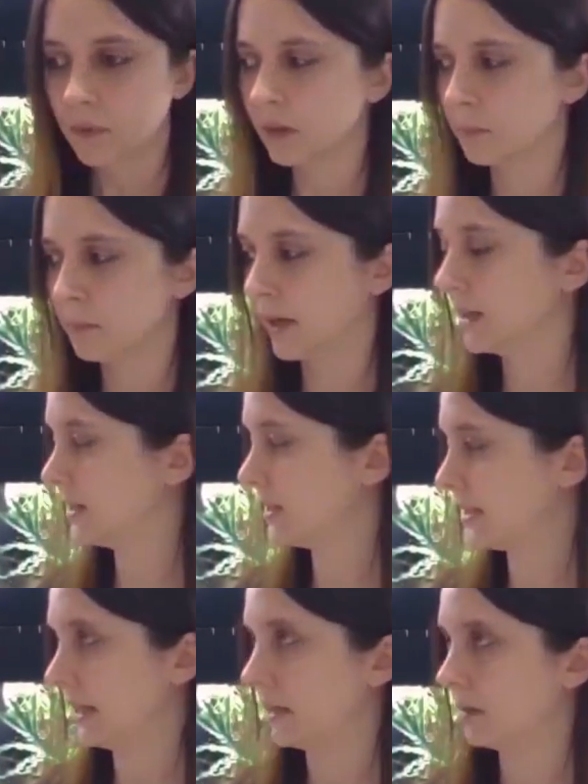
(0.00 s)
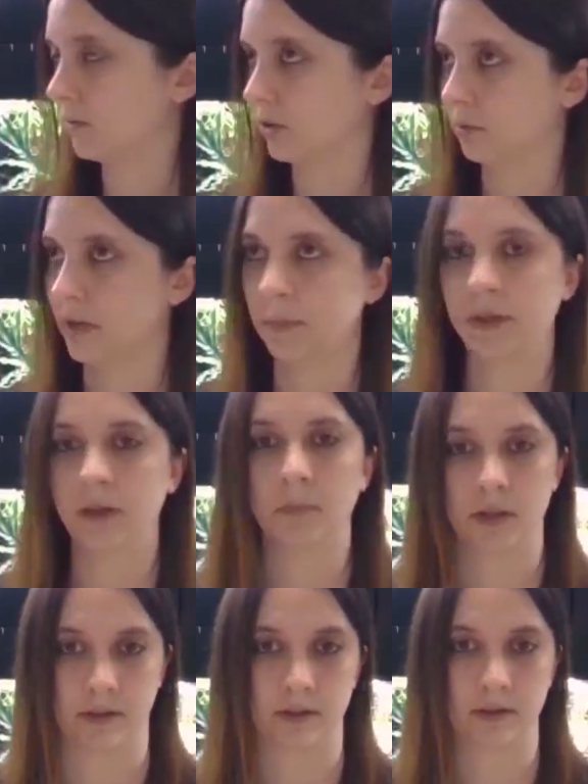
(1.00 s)
But I didn't see him for maybe a
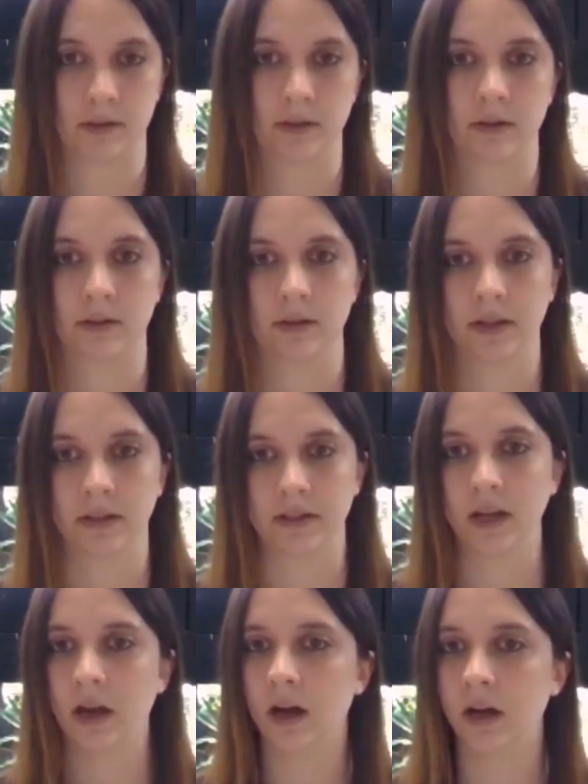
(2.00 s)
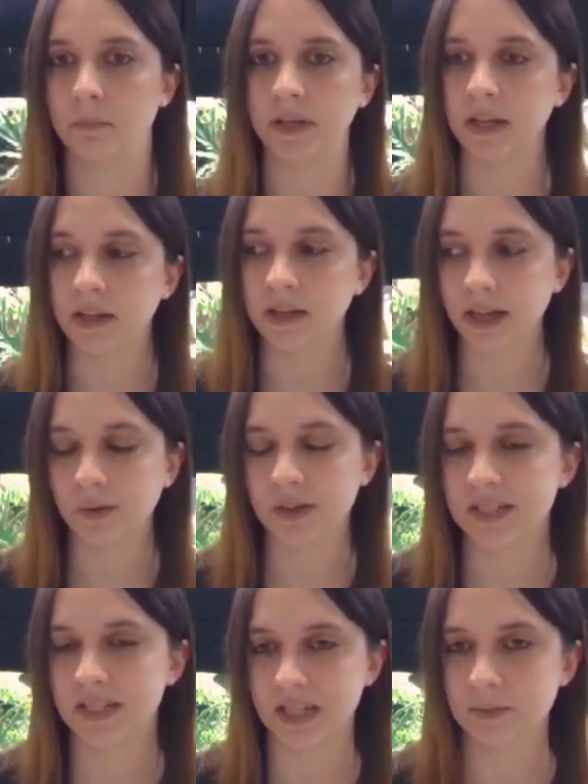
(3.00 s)
month. Like, the odd peak I would
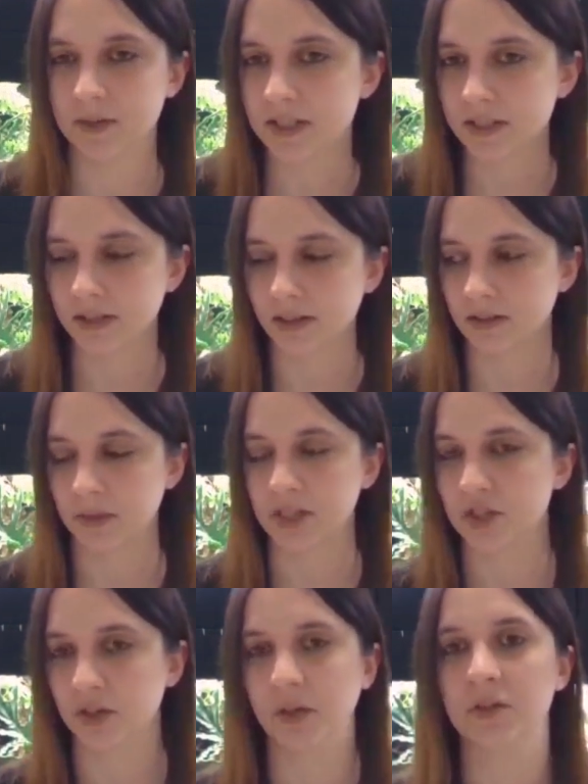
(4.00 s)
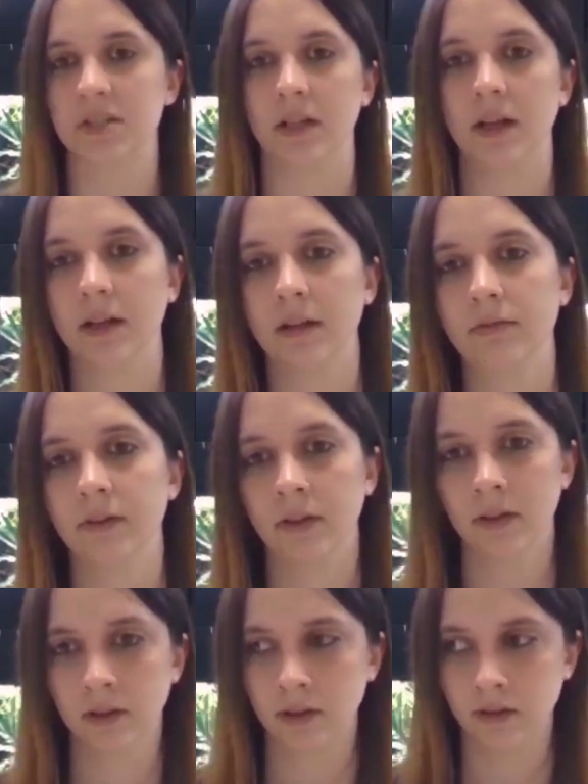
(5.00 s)
see him, just, you know, to make sure he was alive.
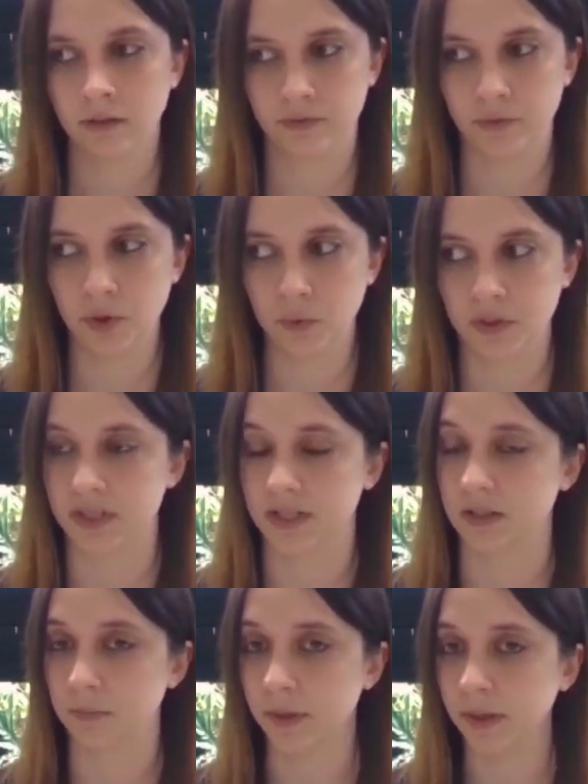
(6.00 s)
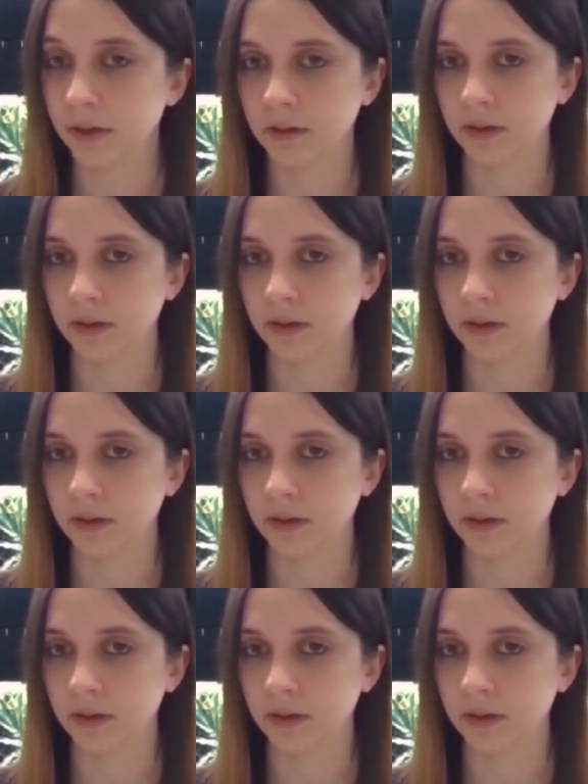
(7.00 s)
Food would disappear.